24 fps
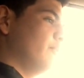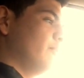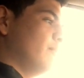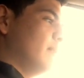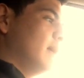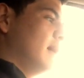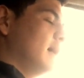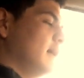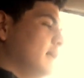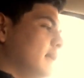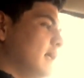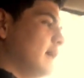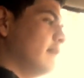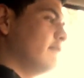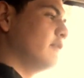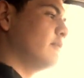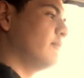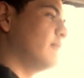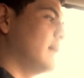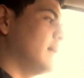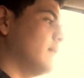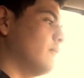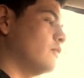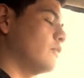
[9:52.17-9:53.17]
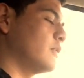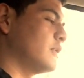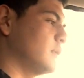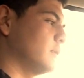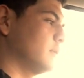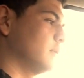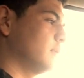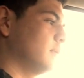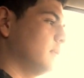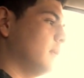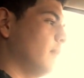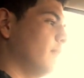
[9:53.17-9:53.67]
in mind, how
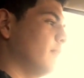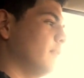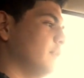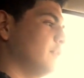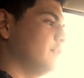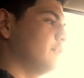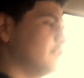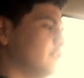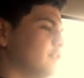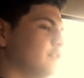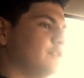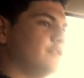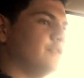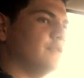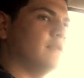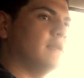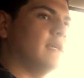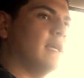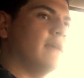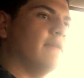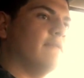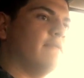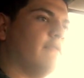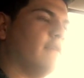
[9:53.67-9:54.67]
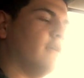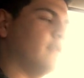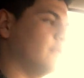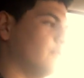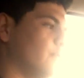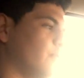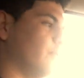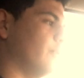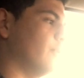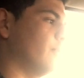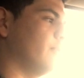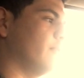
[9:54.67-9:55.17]
many turns you gave on the
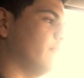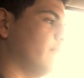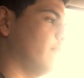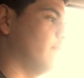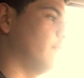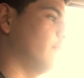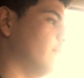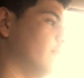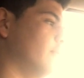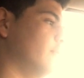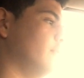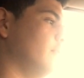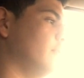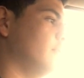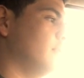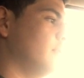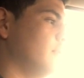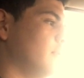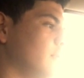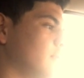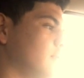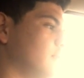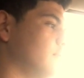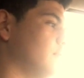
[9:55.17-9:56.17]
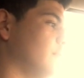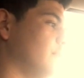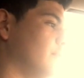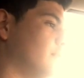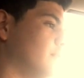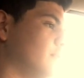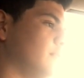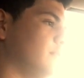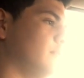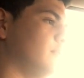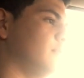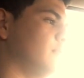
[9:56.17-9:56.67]
wheel before, so you
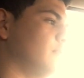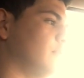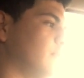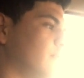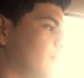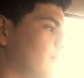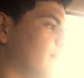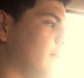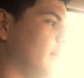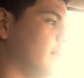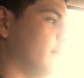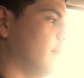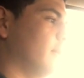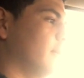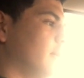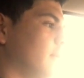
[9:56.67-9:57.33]
could turn back.